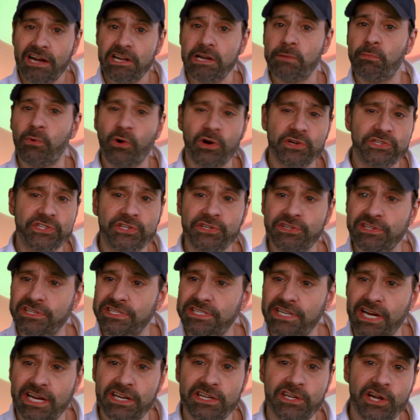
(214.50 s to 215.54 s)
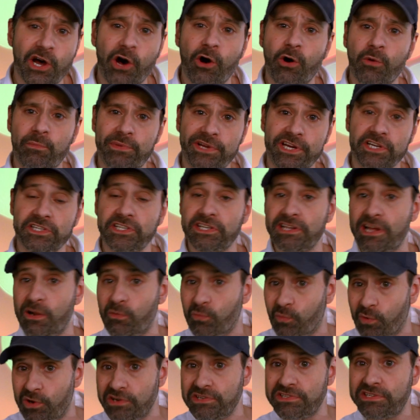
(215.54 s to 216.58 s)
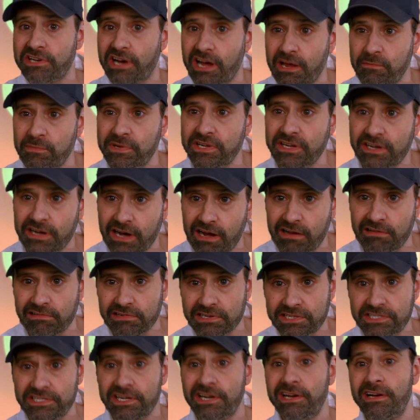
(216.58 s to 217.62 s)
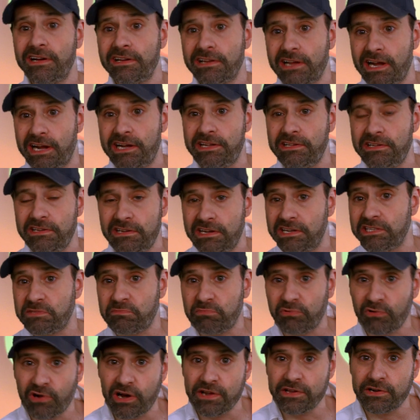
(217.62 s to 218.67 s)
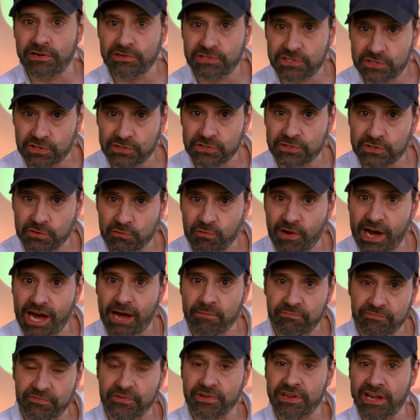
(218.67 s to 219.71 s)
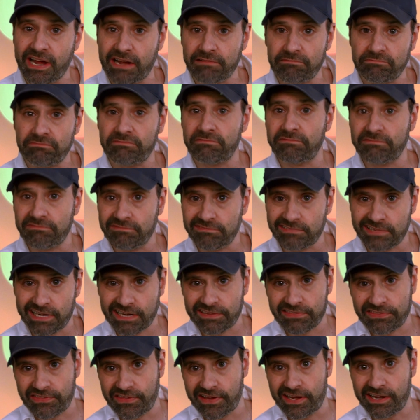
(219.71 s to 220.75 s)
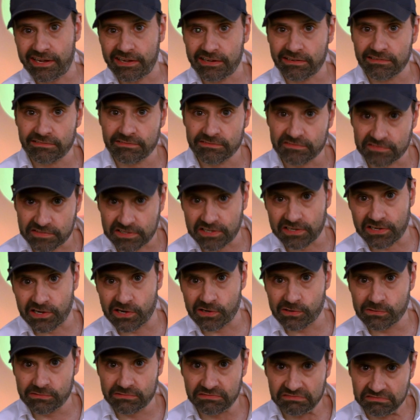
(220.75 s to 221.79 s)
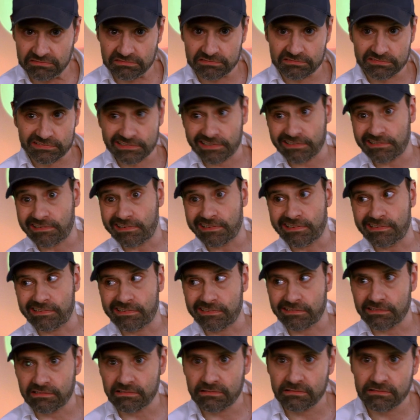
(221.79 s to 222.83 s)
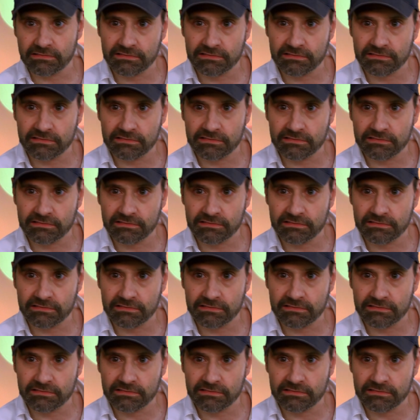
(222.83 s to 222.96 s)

and your boss couldn't say no because of that one time in college that his brother took the rap for that thing, That thing.